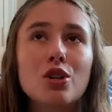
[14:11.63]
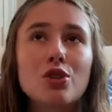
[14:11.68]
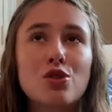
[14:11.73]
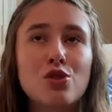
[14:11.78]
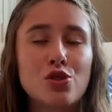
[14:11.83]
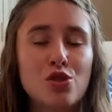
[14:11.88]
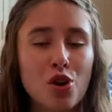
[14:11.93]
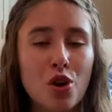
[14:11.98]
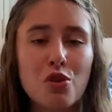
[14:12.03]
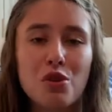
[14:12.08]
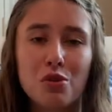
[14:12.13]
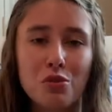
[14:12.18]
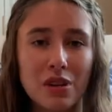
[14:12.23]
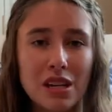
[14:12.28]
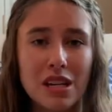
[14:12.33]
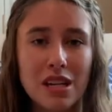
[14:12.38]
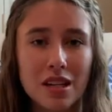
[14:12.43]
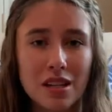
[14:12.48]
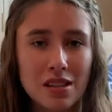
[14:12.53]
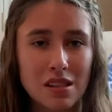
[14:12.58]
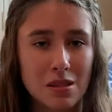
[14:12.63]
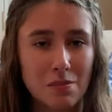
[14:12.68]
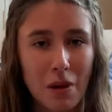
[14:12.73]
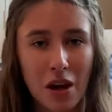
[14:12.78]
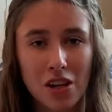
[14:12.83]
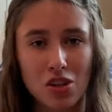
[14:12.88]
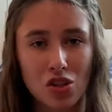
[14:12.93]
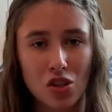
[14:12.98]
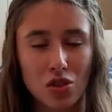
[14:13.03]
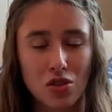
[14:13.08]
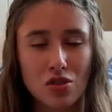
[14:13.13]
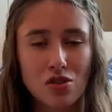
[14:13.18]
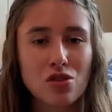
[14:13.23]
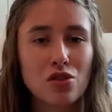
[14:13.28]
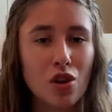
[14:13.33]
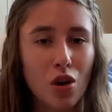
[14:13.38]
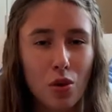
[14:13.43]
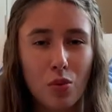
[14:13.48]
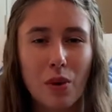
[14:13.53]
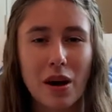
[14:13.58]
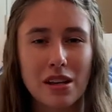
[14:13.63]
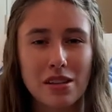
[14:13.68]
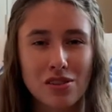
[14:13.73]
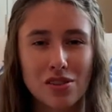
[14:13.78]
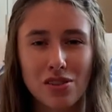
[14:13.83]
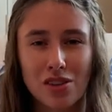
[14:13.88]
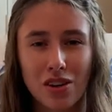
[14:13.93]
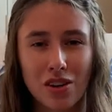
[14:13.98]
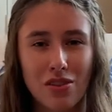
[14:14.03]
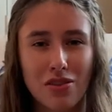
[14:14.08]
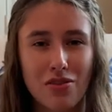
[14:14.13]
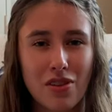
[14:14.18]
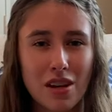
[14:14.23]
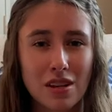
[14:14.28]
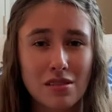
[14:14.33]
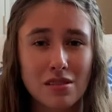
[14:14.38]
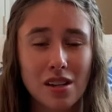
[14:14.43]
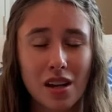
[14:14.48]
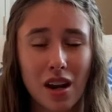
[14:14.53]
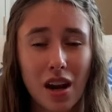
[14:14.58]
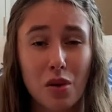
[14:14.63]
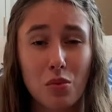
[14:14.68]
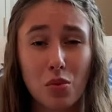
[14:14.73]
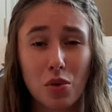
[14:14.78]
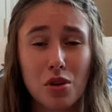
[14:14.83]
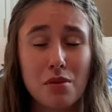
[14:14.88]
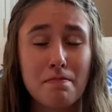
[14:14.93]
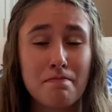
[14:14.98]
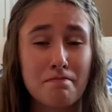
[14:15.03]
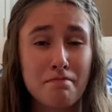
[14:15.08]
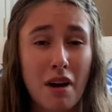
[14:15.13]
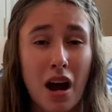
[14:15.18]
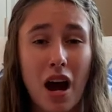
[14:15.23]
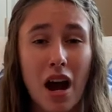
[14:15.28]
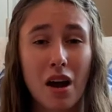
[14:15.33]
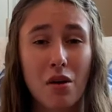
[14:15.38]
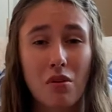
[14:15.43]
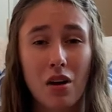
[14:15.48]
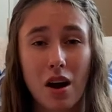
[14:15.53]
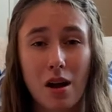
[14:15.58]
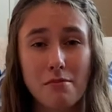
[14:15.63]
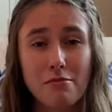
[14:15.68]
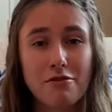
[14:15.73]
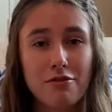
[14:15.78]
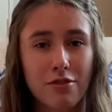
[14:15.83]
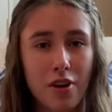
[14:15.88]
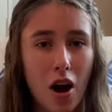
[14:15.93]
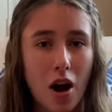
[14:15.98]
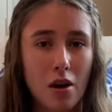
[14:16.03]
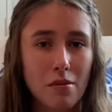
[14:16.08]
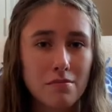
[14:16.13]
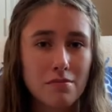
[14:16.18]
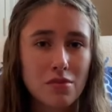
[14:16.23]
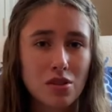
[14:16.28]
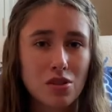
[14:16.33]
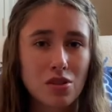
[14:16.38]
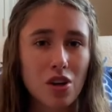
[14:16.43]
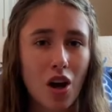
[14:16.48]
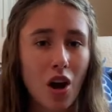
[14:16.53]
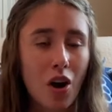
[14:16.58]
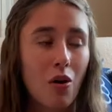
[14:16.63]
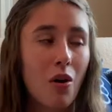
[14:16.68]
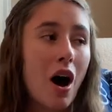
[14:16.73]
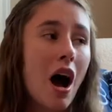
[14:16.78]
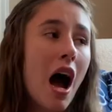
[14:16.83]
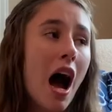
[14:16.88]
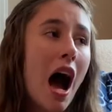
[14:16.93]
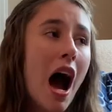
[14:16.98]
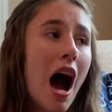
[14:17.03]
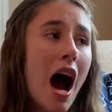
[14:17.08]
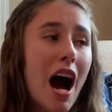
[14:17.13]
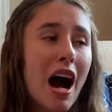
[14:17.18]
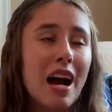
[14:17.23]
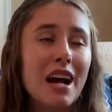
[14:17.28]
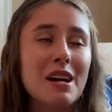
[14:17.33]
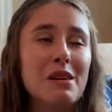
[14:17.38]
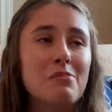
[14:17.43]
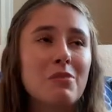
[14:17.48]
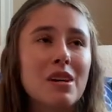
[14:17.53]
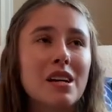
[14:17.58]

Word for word: so unique and special, so Western, things that I wouldn't buy where I'm from. So I am